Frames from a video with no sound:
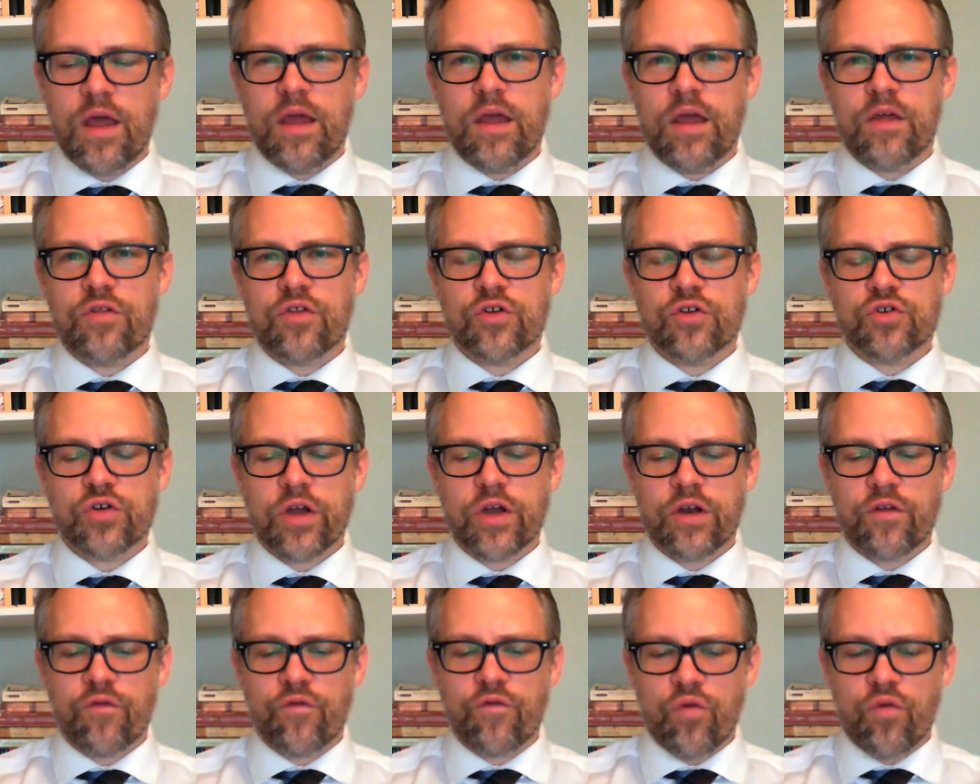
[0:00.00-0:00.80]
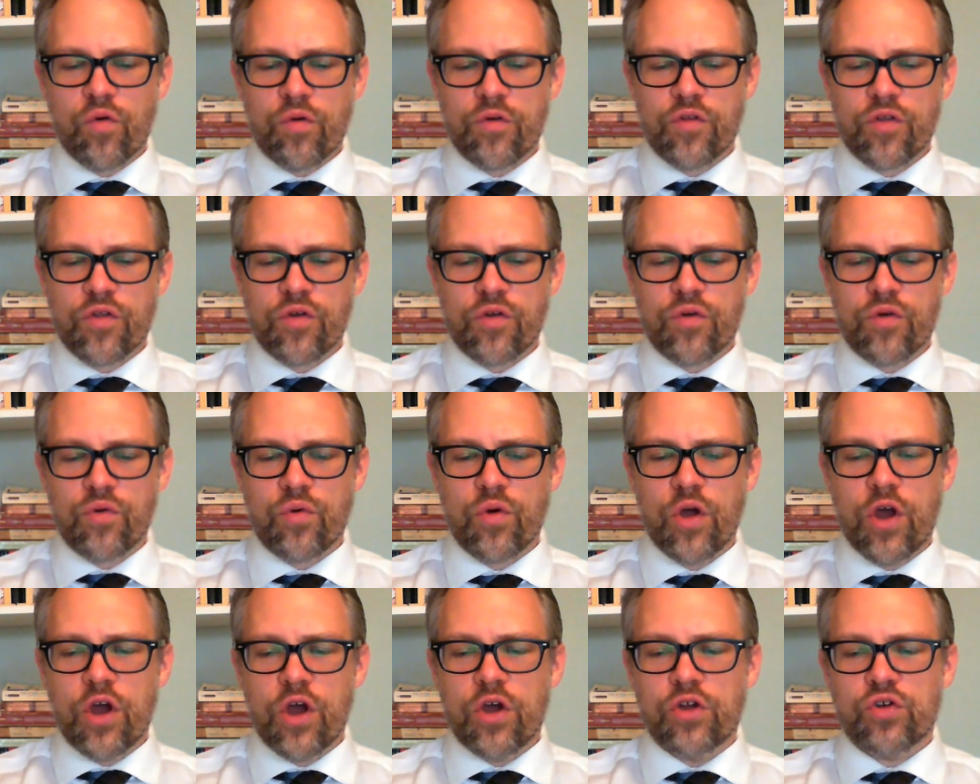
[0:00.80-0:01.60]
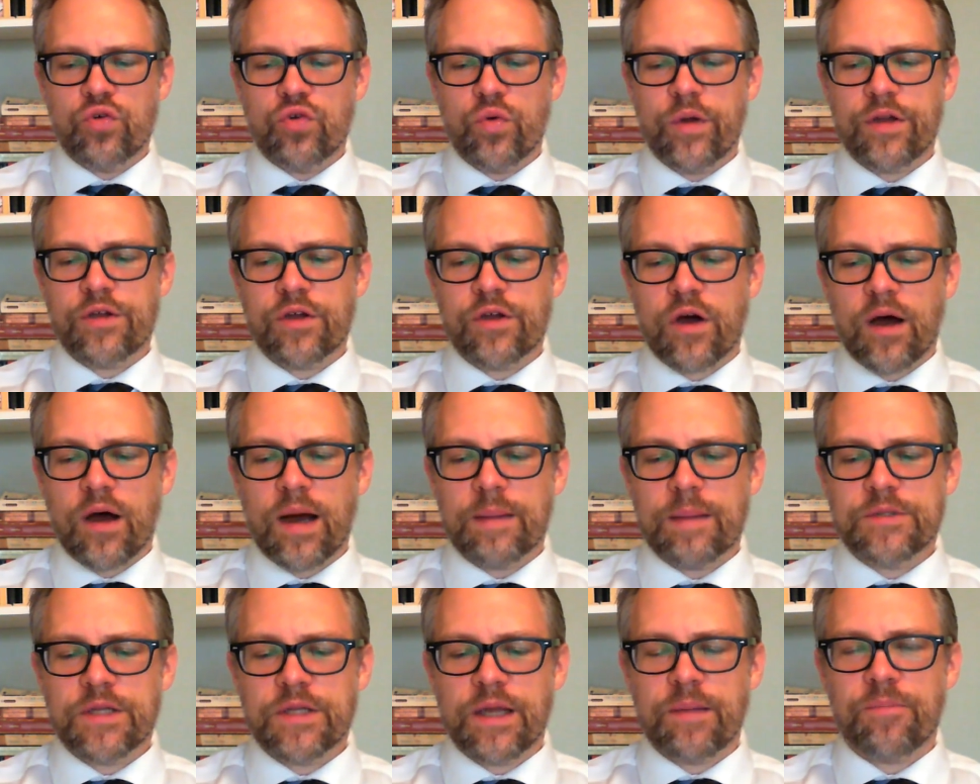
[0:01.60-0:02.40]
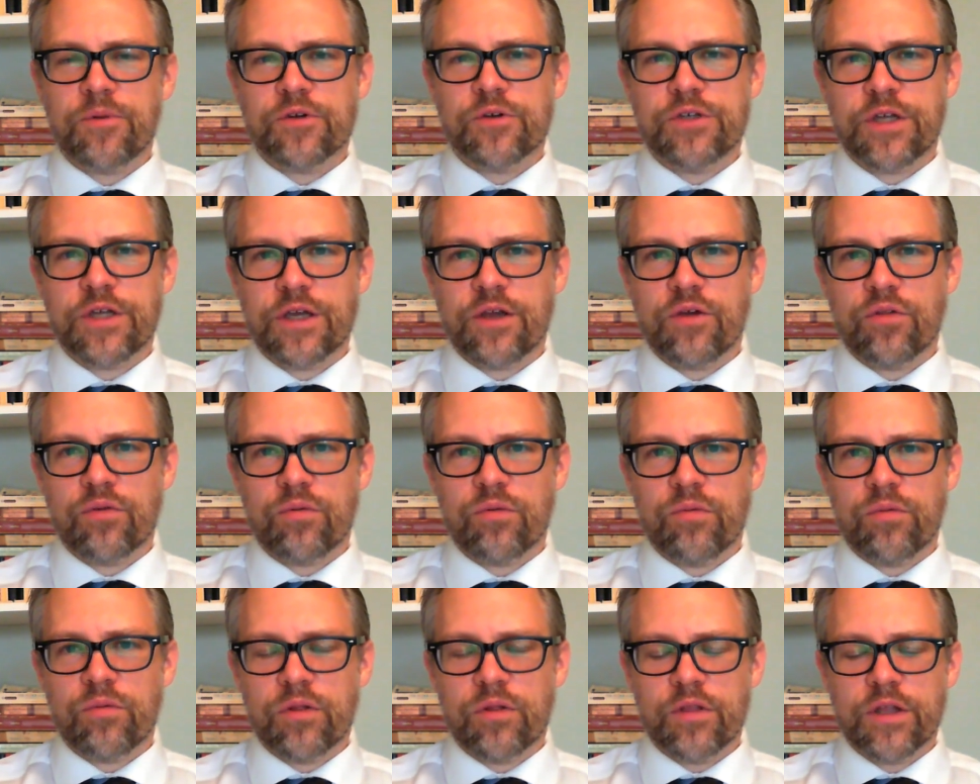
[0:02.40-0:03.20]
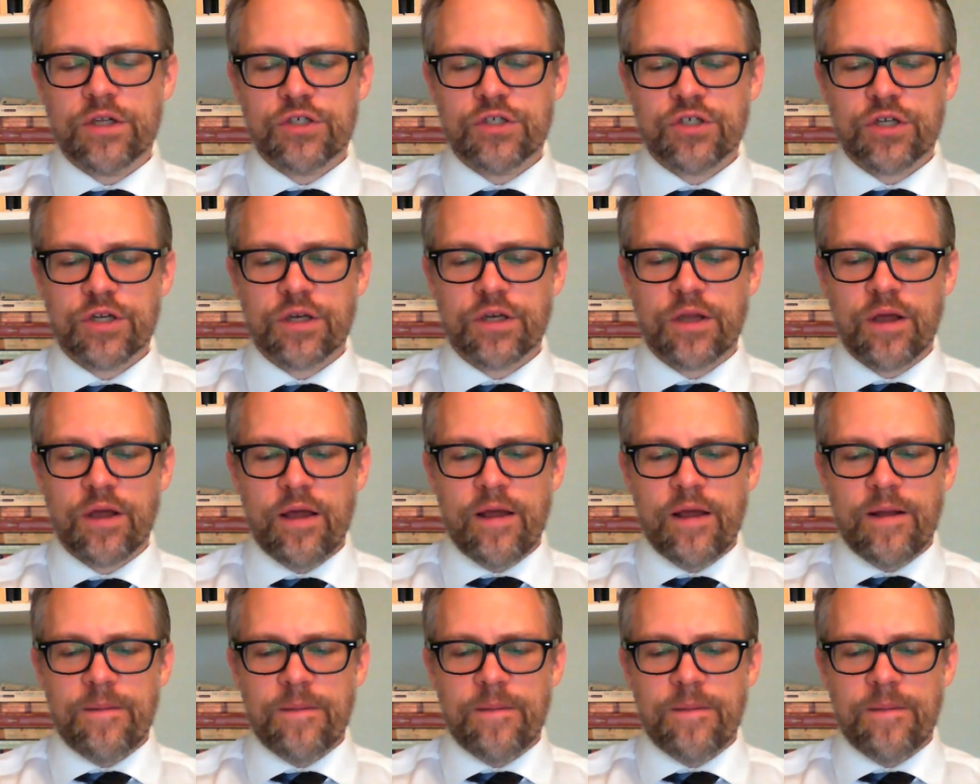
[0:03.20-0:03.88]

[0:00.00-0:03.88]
is to try to force you to adopt a particular religion